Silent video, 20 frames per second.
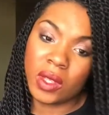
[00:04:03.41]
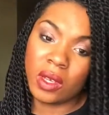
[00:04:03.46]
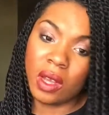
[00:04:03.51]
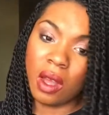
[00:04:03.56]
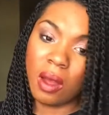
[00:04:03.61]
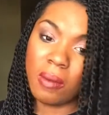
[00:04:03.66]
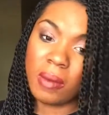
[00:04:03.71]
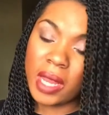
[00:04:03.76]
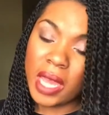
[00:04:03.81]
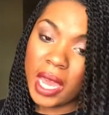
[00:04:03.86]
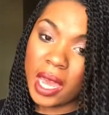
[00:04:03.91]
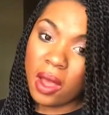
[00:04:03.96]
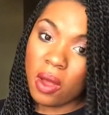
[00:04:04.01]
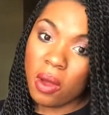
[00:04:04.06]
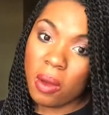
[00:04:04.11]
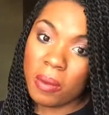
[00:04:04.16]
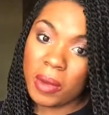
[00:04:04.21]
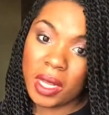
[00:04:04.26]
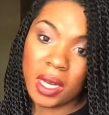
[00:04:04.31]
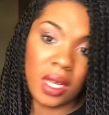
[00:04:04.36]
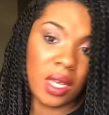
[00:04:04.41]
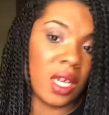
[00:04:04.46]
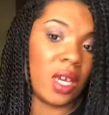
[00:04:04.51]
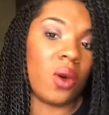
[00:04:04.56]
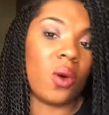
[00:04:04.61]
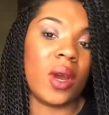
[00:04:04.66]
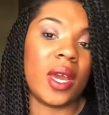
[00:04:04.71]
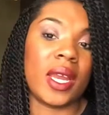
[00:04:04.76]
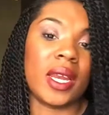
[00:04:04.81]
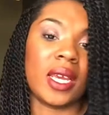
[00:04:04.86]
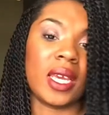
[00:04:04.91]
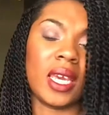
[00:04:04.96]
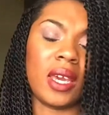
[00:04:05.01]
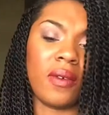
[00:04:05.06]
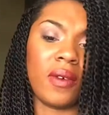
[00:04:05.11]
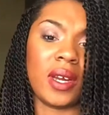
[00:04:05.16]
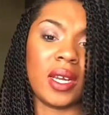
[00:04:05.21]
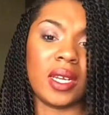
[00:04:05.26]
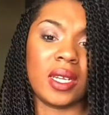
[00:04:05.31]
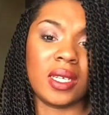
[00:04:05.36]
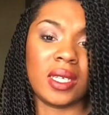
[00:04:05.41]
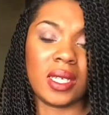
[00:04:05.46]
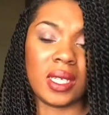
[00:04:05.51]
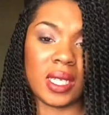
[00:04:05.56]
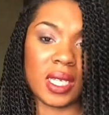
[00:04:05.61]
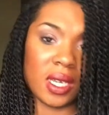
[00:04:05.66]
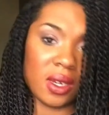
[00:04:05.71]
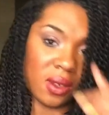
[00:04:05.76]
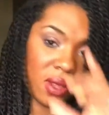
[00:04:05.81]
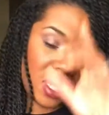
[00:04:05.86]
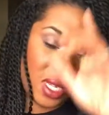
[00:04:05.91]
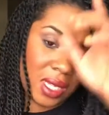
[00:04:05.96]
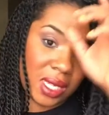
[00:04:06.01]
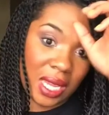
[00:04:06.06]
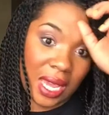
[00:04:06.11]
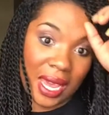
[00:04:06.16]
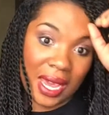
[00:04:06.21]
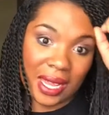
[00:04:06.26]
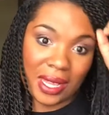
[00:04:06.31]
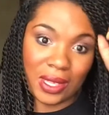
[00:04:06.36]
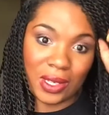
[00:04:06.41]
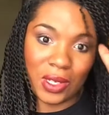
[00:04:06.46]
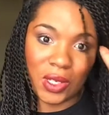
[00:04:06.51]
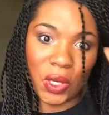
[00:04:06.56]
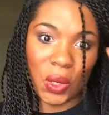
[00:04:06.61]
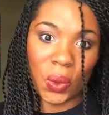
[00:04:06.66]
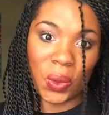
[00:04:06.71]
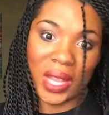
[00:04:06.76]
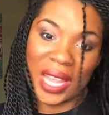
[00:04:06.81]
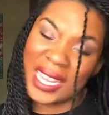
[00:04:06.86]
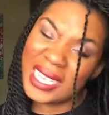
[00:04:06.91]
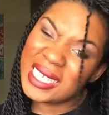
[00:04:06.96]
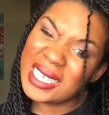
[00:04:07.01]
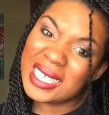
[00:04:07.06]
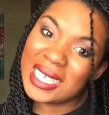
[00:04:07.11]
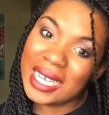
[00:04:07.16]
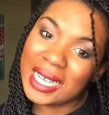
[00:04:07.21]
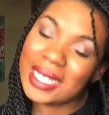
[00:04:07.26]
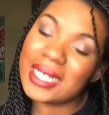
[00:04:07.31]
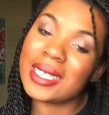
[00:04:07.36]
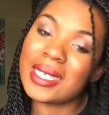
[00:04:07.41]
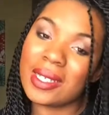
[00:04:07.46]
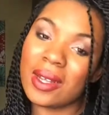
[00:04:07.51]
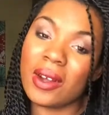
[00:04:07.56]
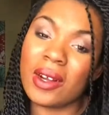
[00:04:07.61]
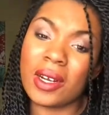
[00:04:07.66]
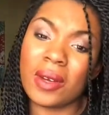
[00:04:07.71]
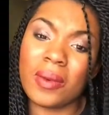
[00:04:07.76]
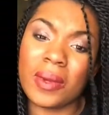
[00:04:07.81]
now I'm gonna go ahead and get ready to seal these ends. So let's get started.